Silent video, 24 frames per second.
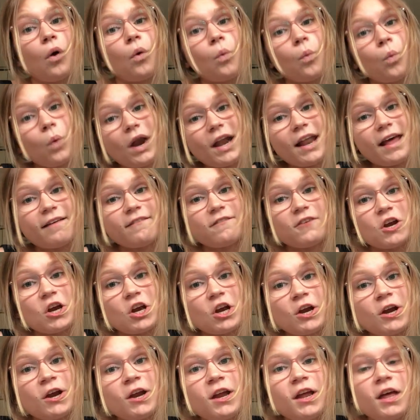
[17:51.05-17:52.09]

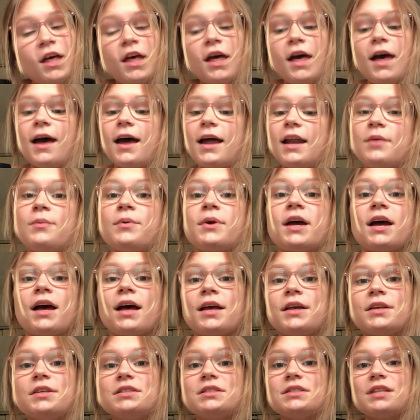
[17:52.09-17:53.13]
Whatever. Anyway,
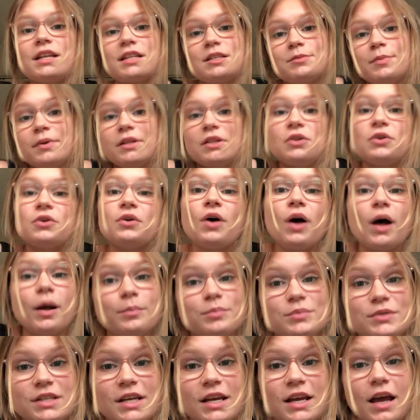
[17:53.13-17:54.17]
guys, that's my little
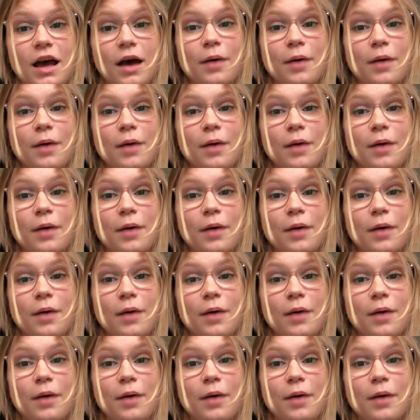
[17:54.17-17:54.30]
update.